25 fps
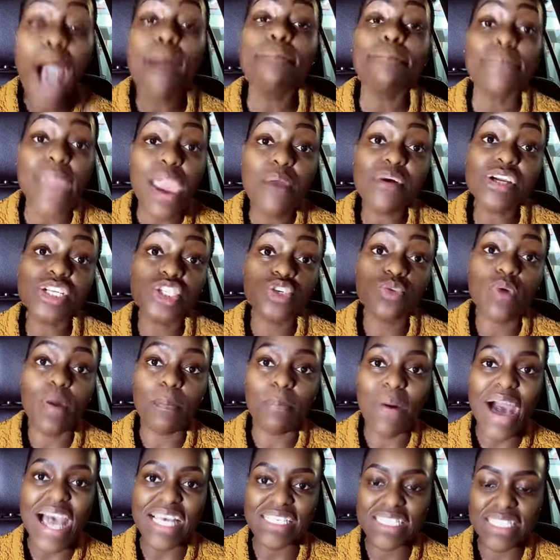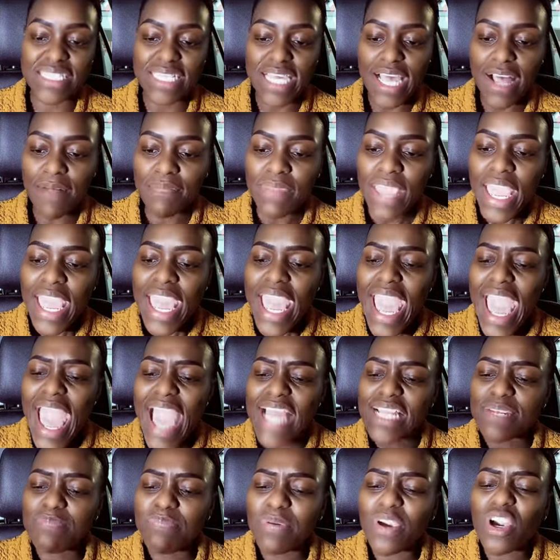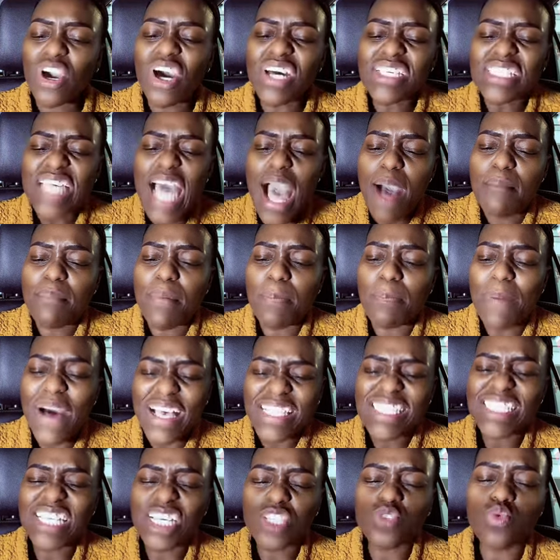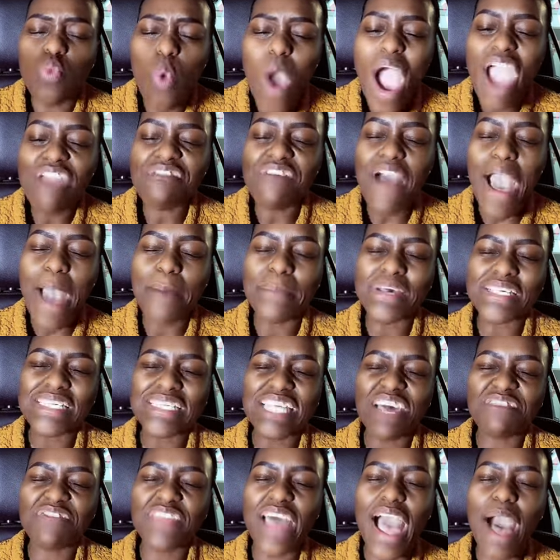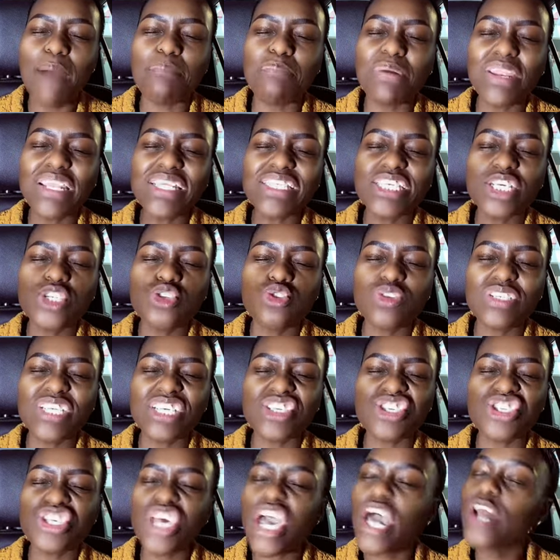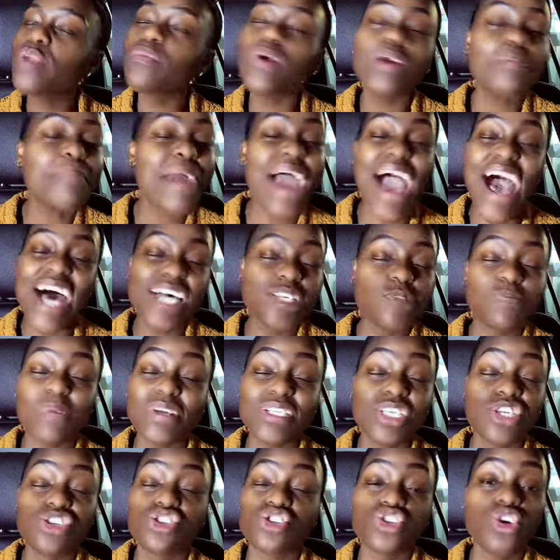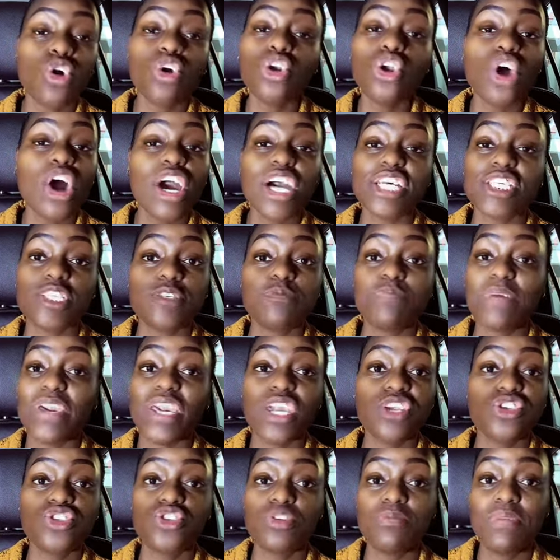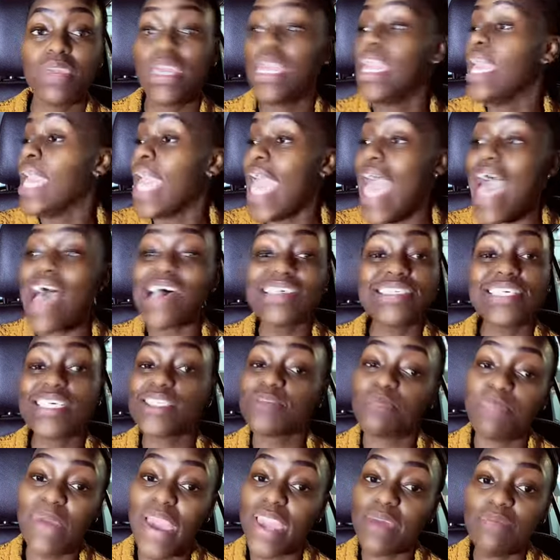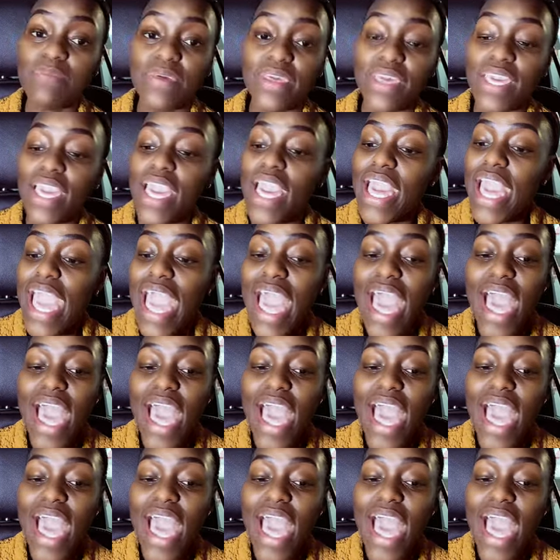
I'm married to a pastor, and because I'm a pastor's wife, I must have the ability to discern when my husband is no longer speaking to me as his baby,